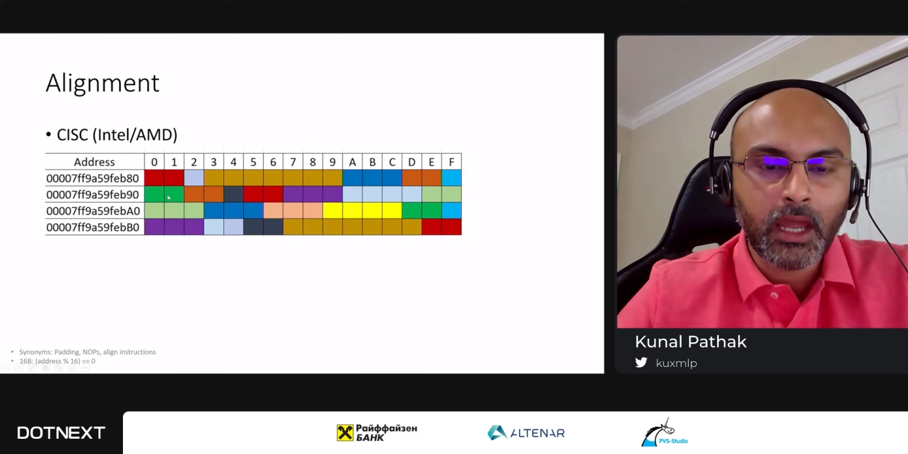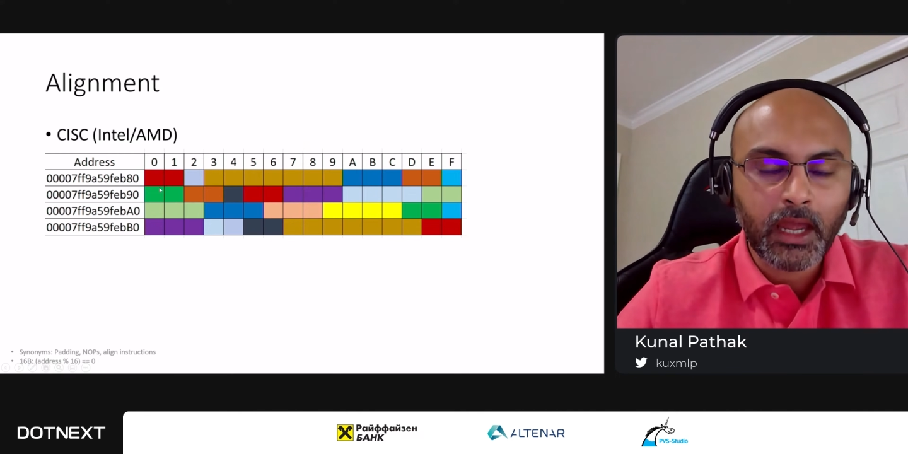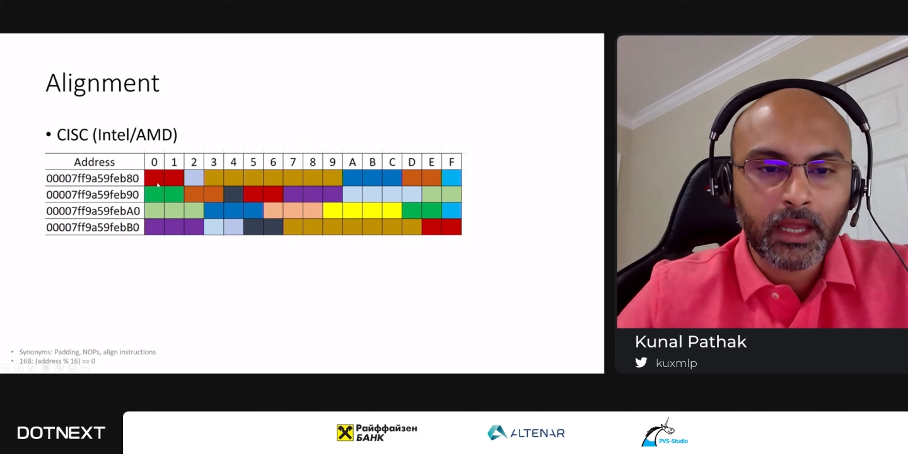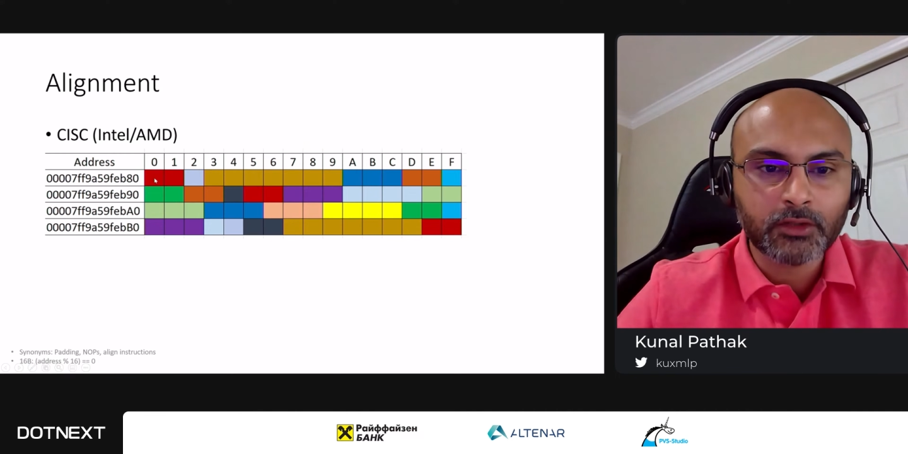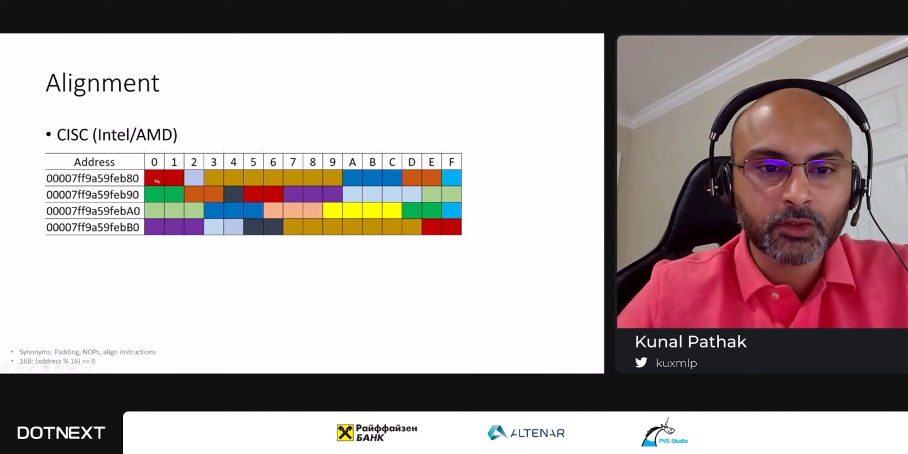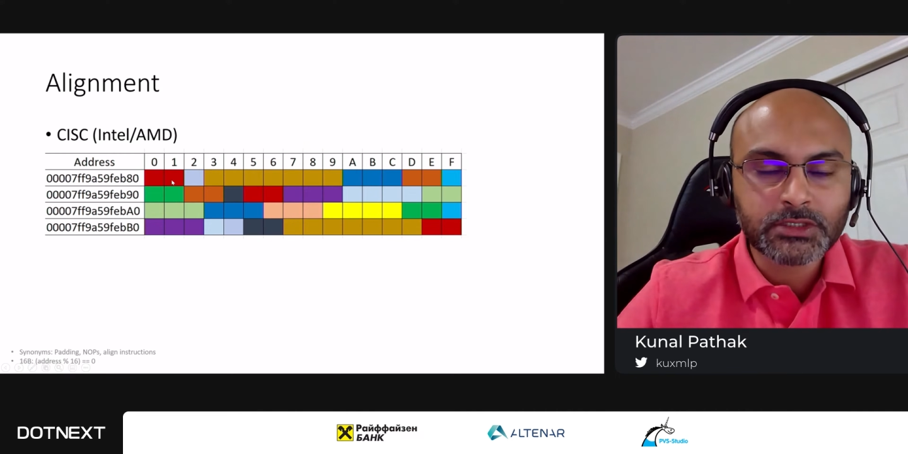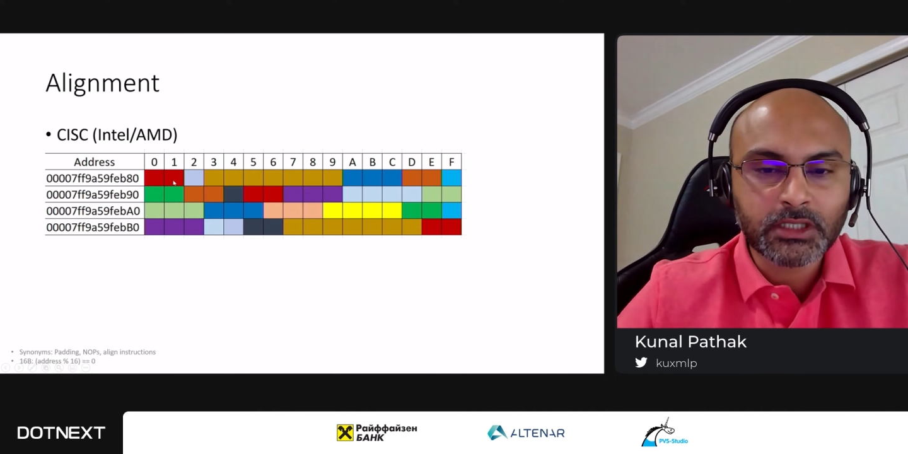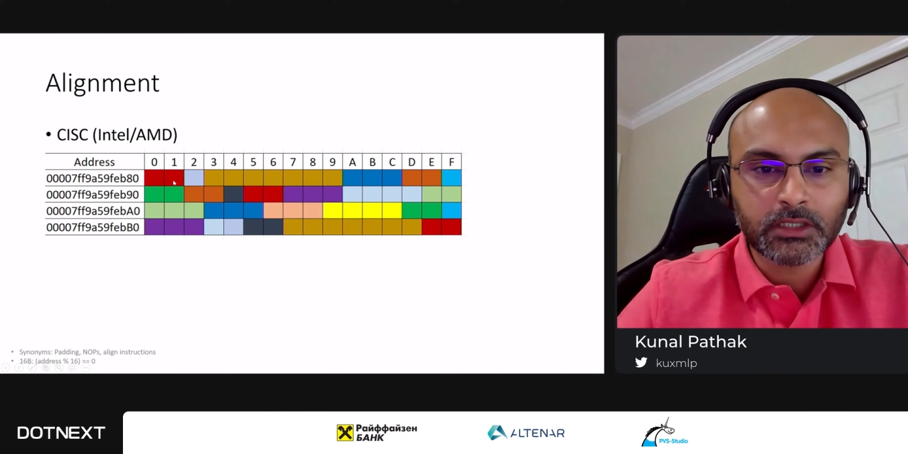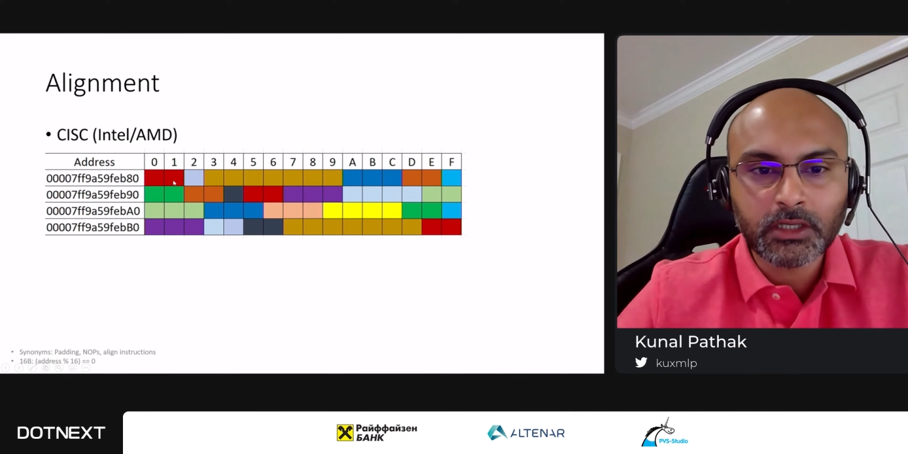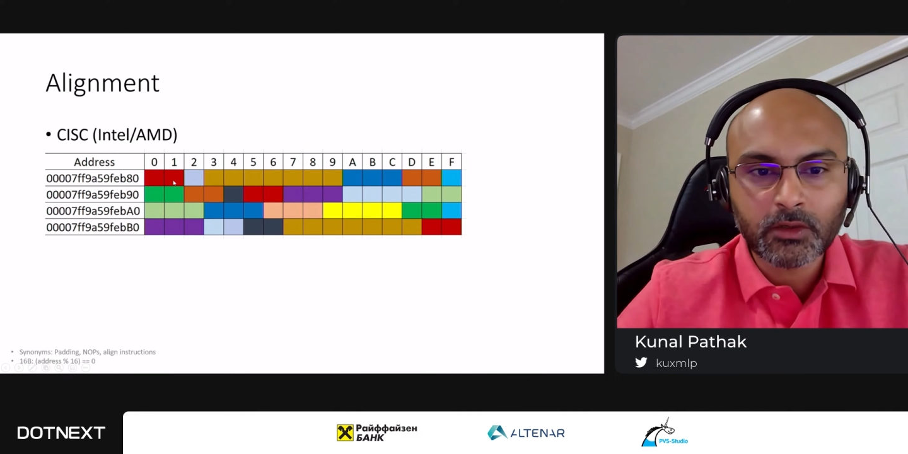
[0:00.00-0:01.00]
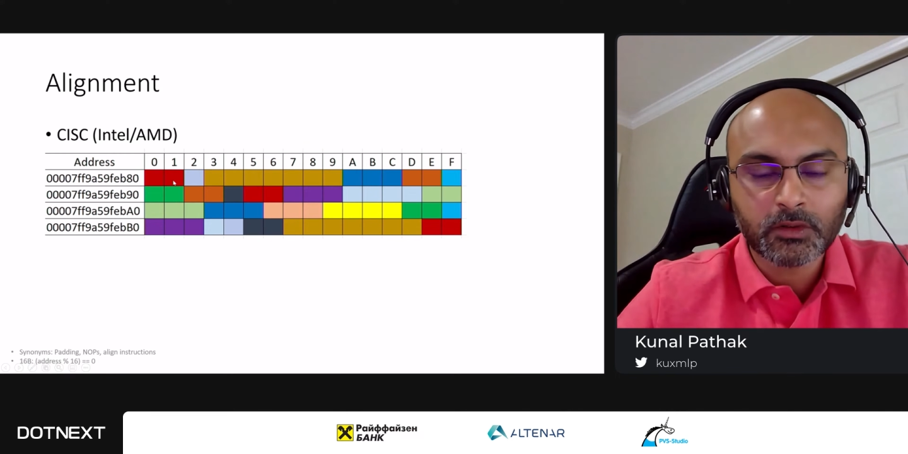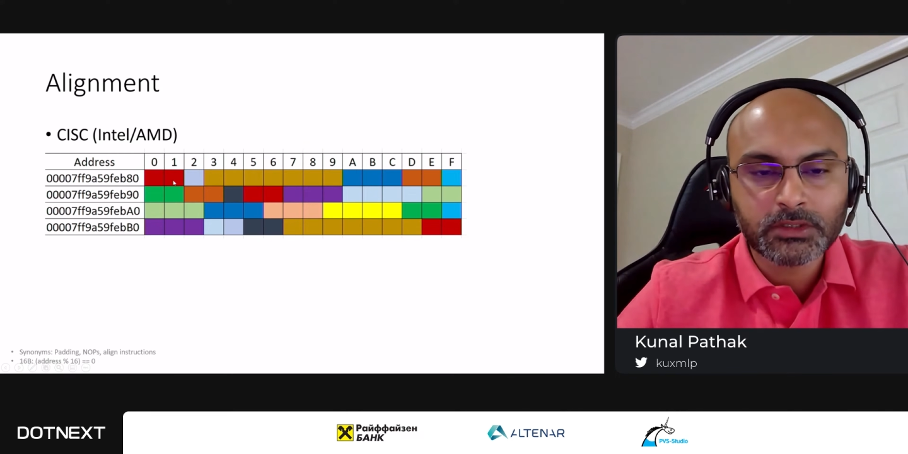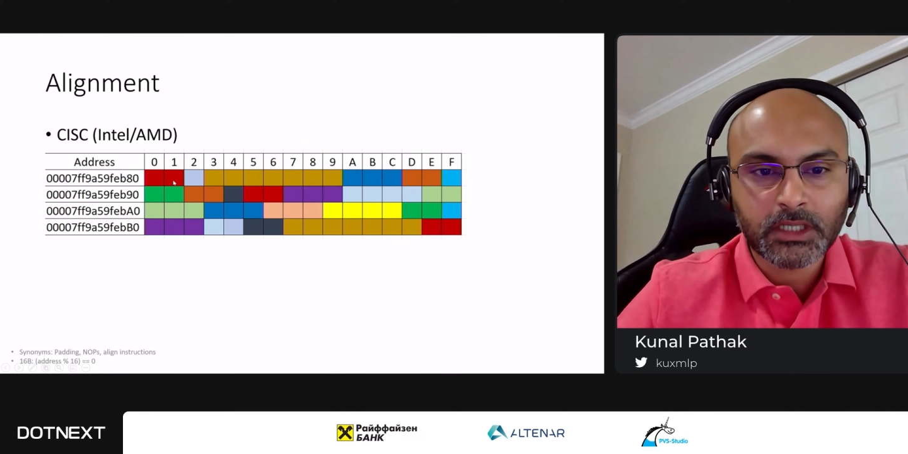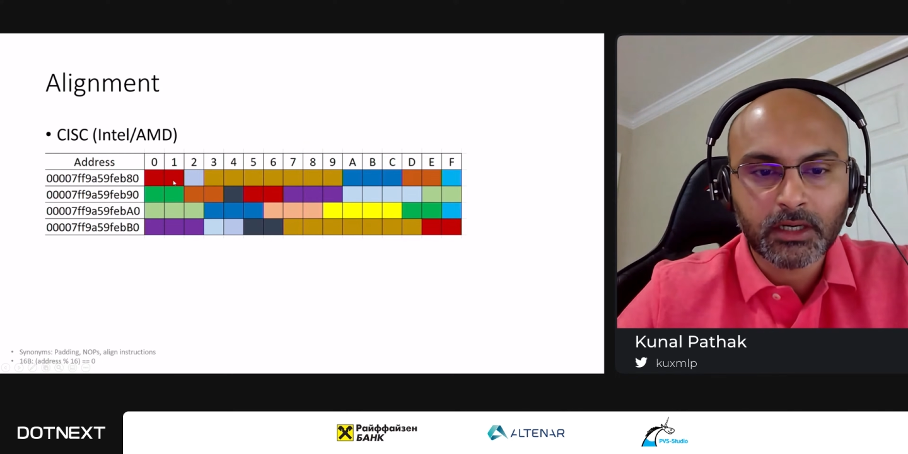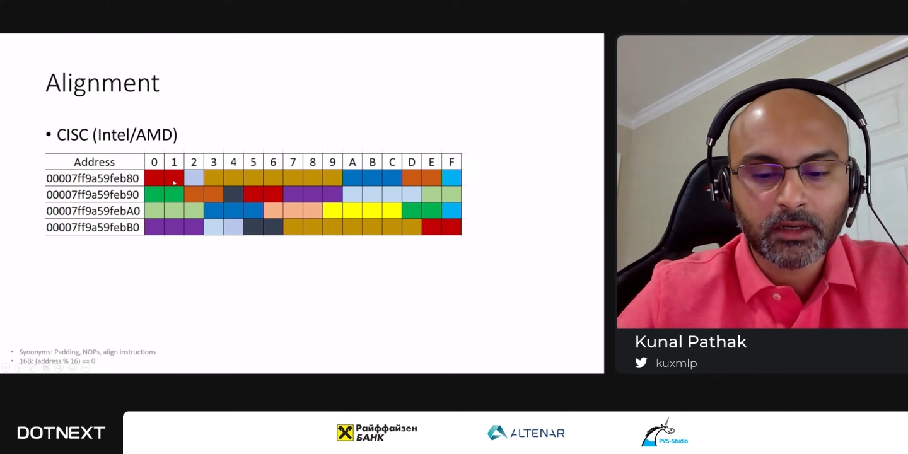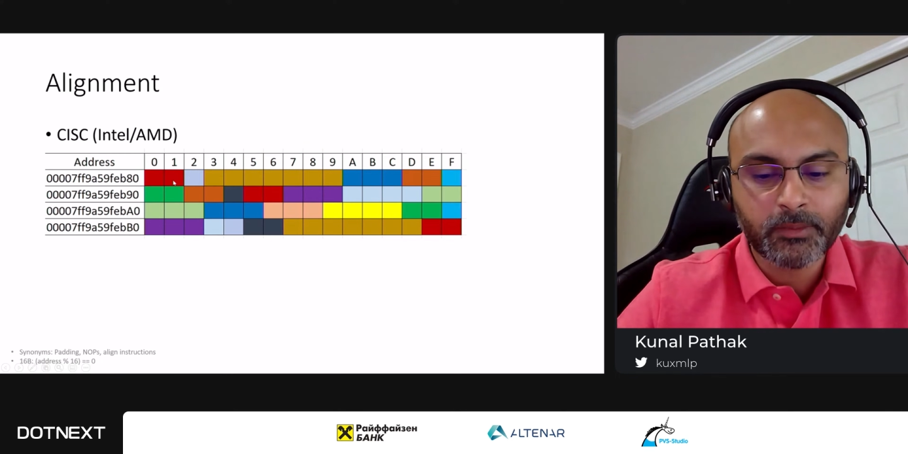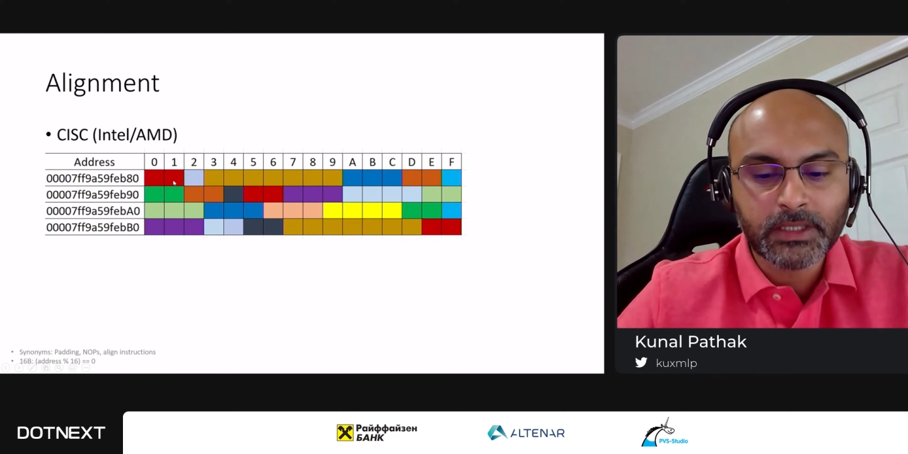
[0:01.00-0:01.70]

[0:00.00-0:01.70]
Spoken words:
and those color codes are